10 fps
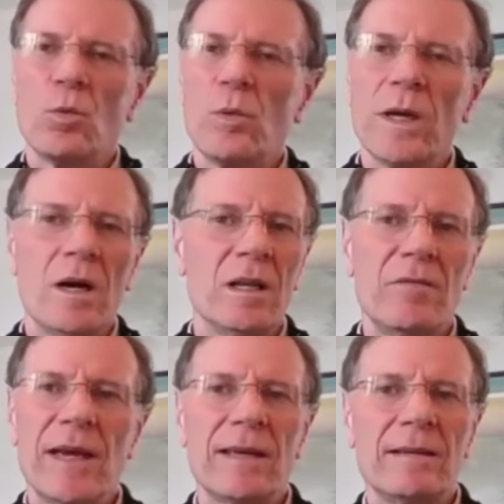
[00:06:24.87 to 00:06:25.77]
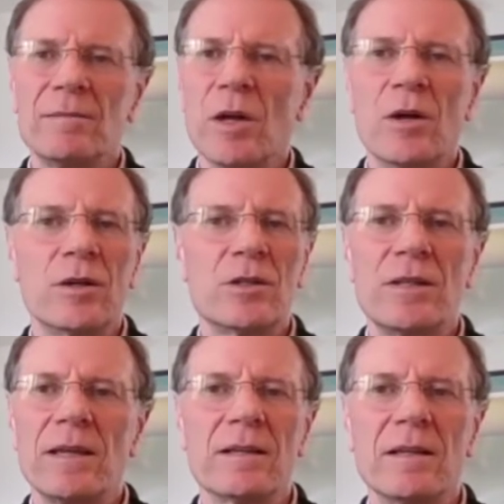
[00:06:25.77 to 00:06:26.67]
We all have had
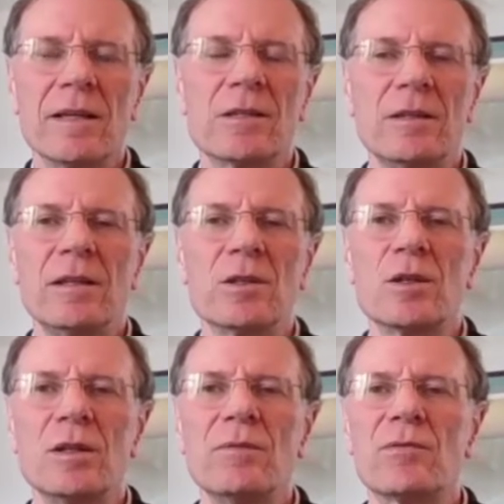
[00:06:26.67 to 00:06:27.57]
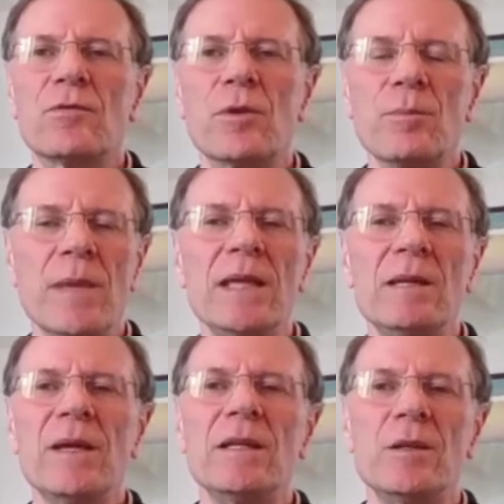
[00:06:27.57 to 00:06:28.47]
large data collection initiatives for
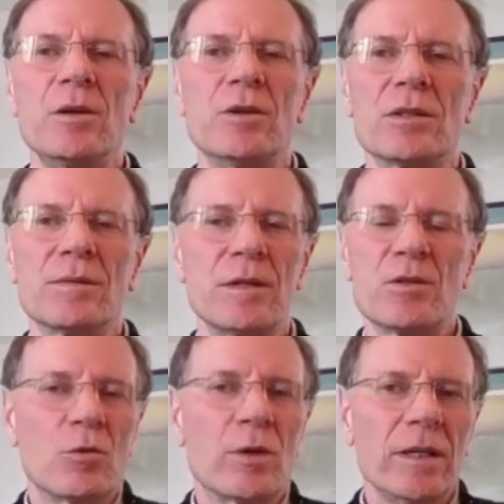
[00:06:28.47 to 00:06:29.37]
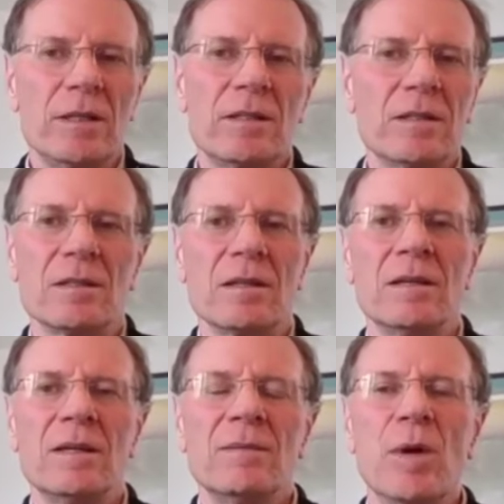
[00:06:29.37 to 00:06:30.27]
many, many years. Historians is
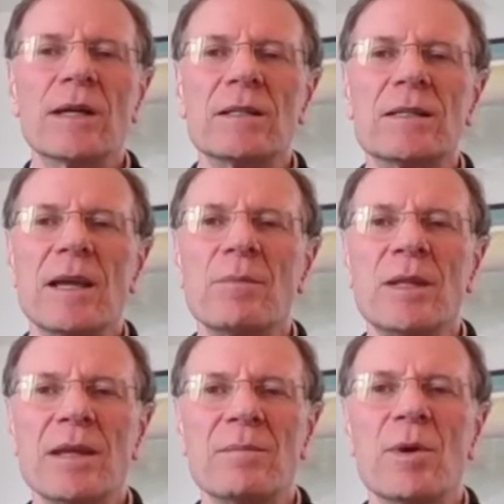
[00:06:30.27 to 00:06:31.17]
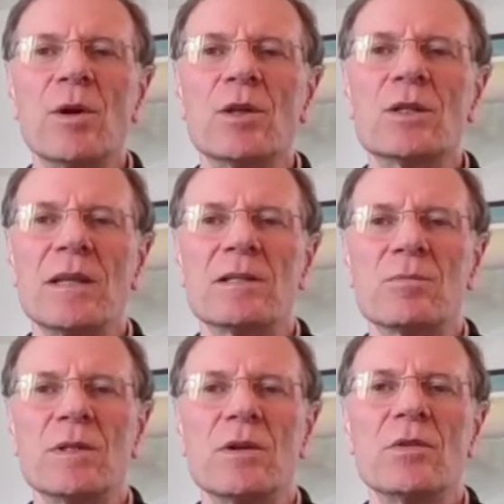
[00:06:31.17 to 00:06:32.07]
a market segment that emerged as
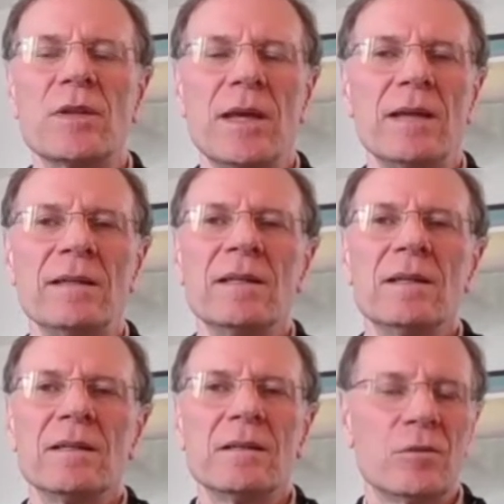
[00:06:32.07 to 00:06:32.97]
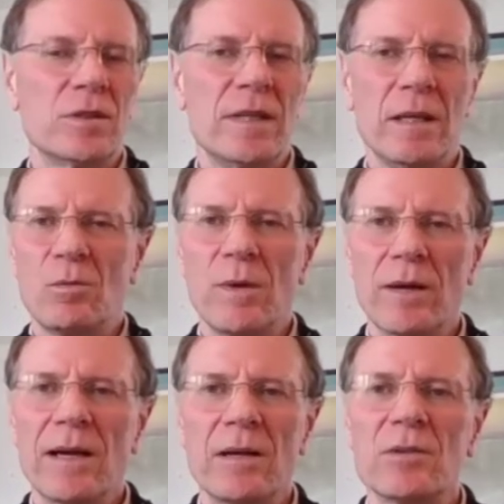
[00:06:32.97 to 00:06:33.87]
a result of that. There's data
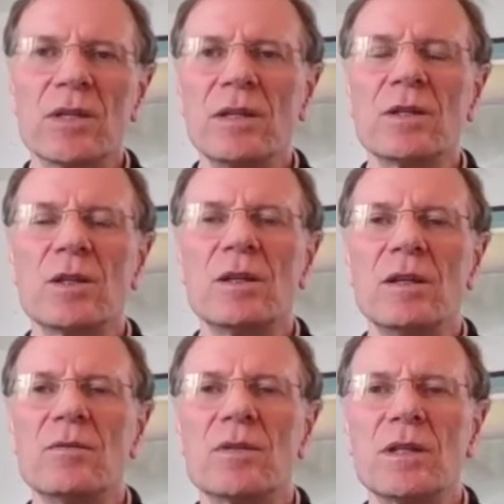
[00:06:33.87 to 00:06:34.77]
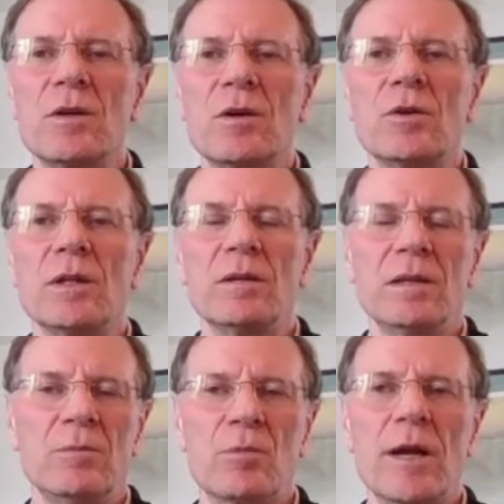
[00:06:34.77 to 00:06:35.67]
warehouse initiatives,
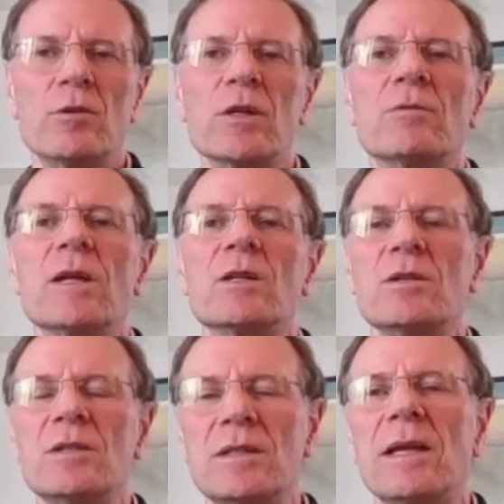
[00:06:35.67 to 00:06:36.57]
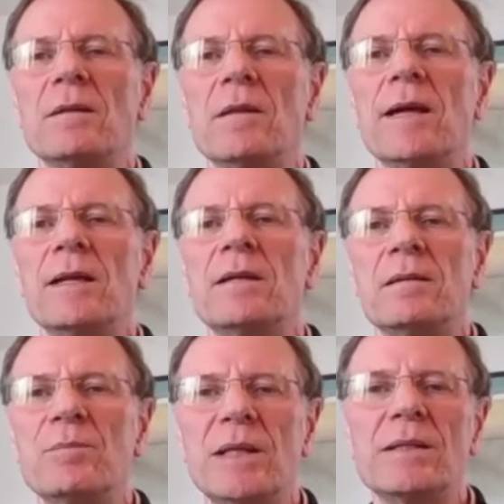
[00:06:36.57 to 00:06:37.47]
in prior generations, data lake
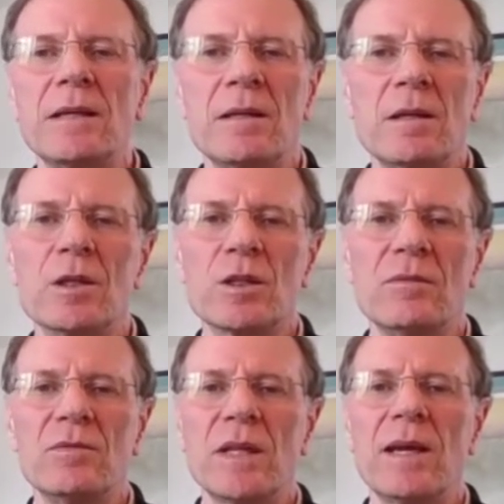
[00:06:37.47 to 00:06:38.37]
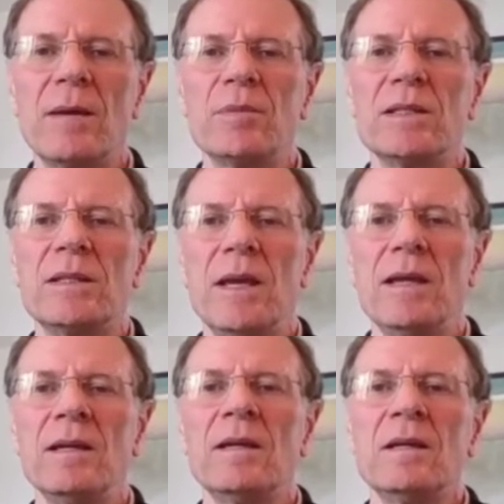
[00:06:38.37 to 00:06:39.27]
and big data initiatives that happen
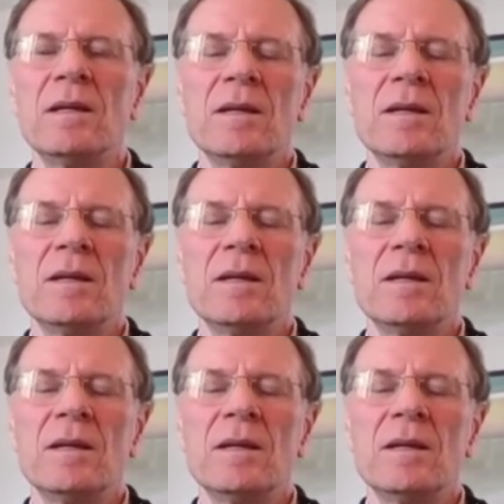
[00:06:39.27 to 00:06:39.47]
today.